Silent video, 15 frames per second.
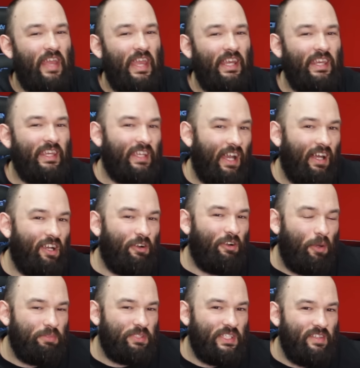any color
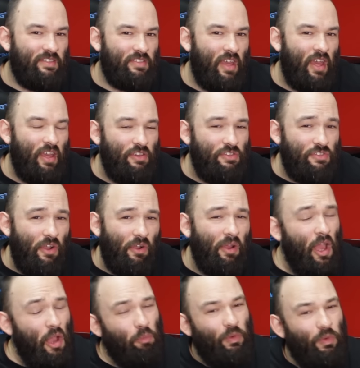options. So
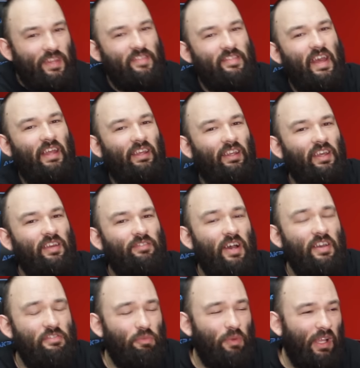where does that leave
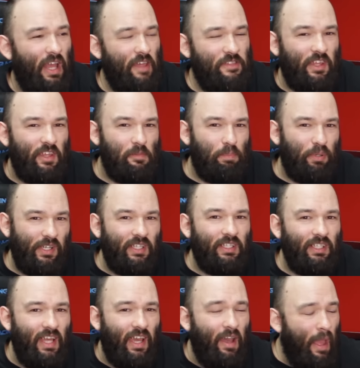us? Well, I think it's pretty
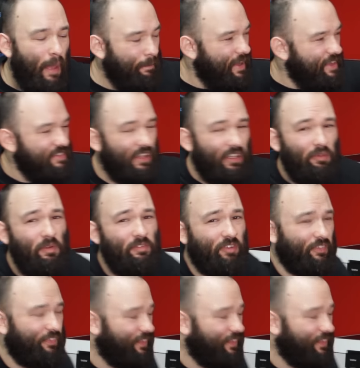clear. Basically we've got